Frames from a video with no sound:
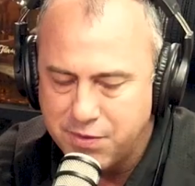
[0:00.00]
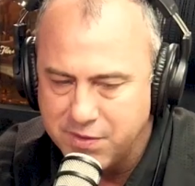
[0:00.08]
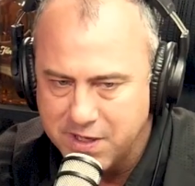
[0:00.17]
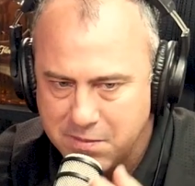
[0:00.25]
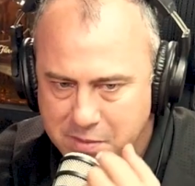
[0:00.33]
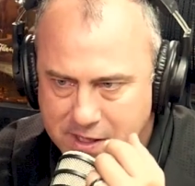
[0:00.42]

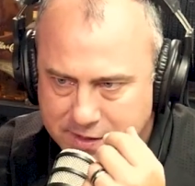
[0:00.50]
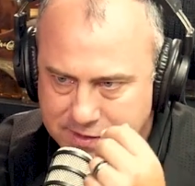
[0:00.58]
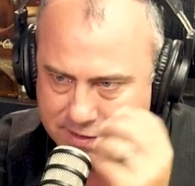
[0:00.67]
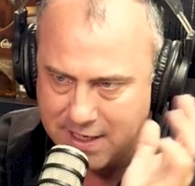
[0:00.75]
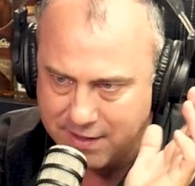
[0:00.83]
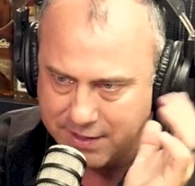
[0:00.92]
$300.
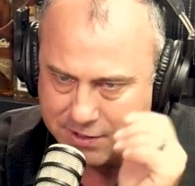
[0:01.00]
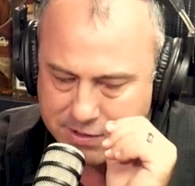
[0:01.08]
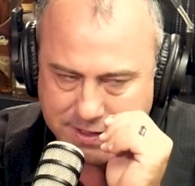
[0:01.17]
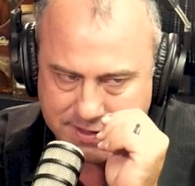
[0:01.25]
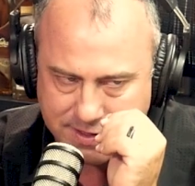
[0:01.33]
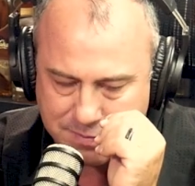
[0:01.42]
They're not like
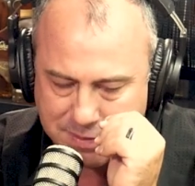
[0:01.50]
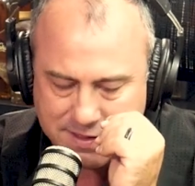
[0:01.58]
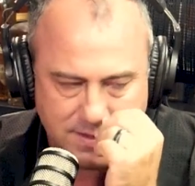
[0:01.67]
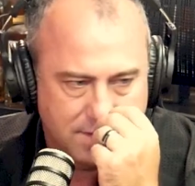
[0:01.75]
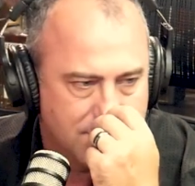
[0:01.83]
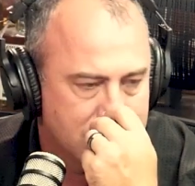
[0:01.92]
crazy
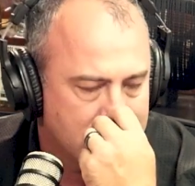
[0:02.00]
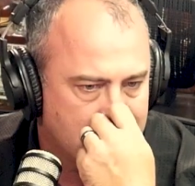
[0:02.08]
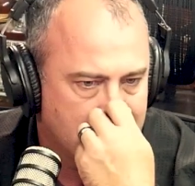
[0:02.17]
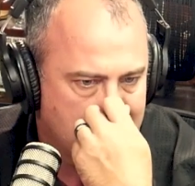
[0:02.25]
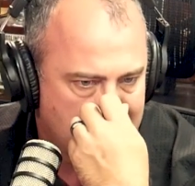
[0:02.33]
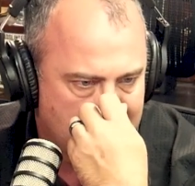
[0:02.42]
expensive. So,